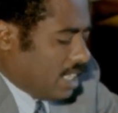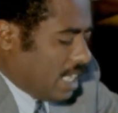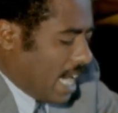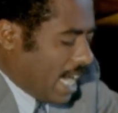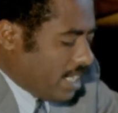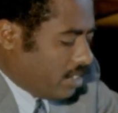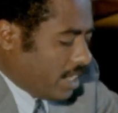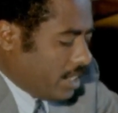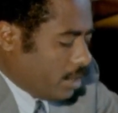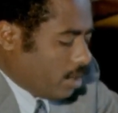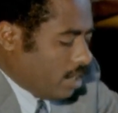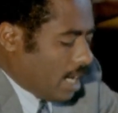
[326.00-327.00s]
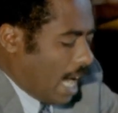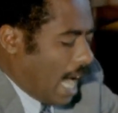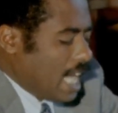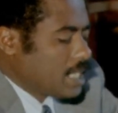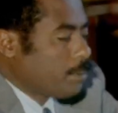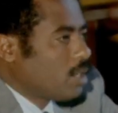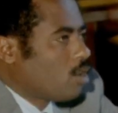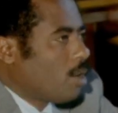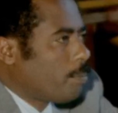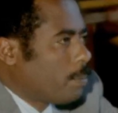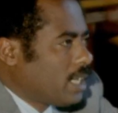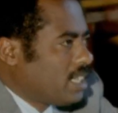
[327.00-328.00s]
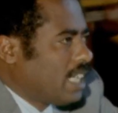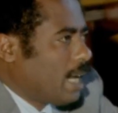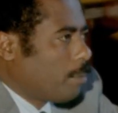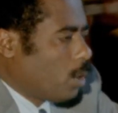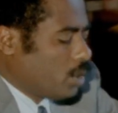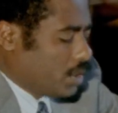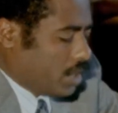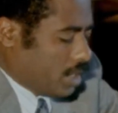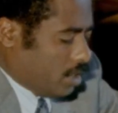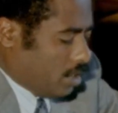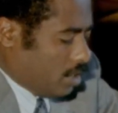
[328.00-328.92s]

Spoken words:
land tenure has been completely abolished.